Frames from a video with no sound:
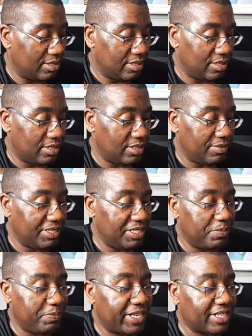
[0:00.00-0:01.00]
So
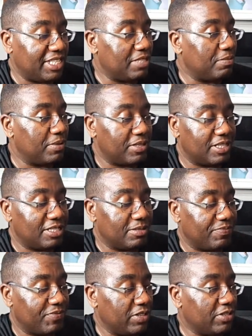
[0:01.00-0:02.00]
inspect these. these
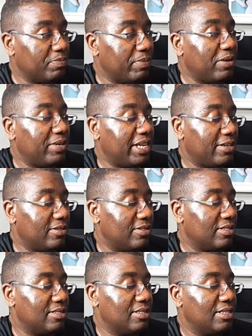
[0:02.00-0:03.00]
here's Mountain
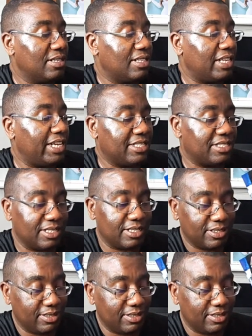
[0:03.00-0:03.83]
House, classic.